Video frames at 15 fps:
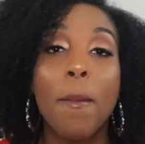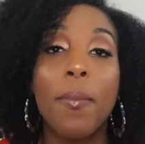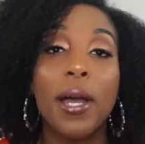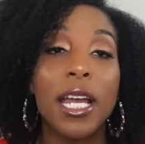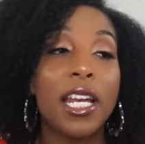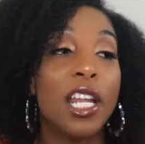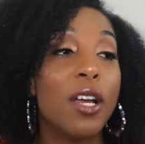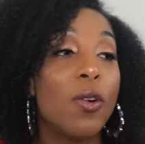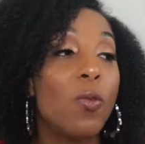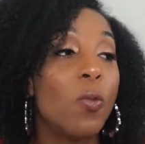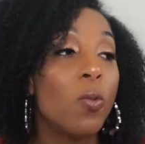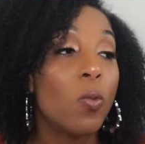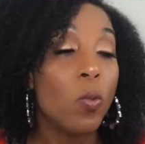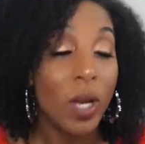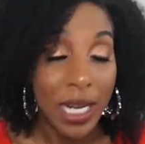But
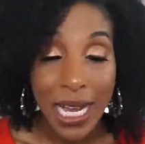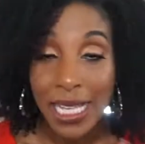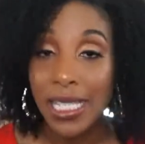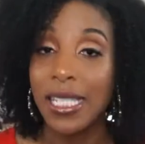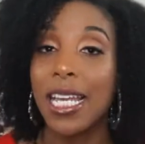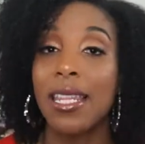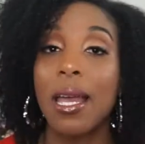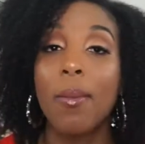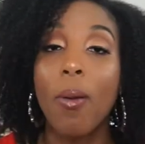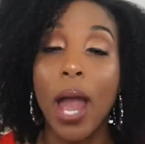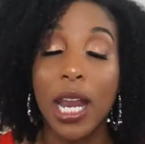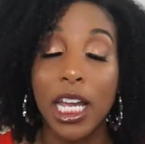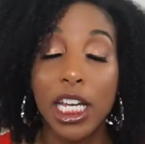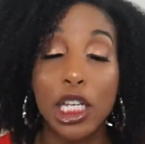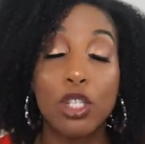when I say that
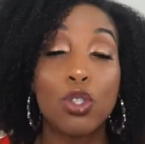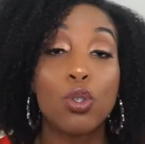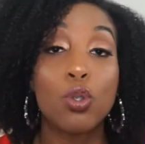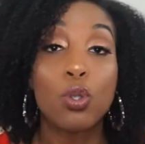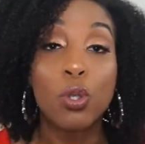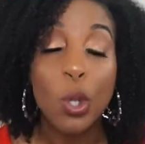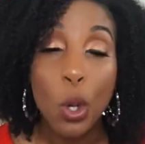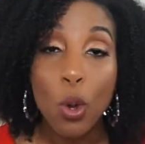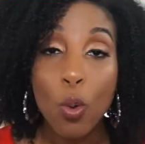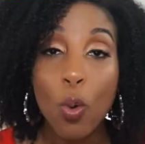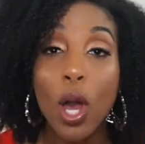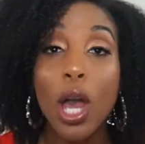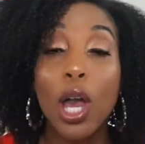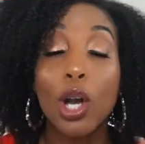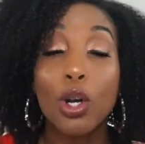product is
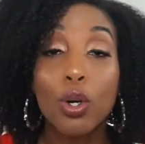so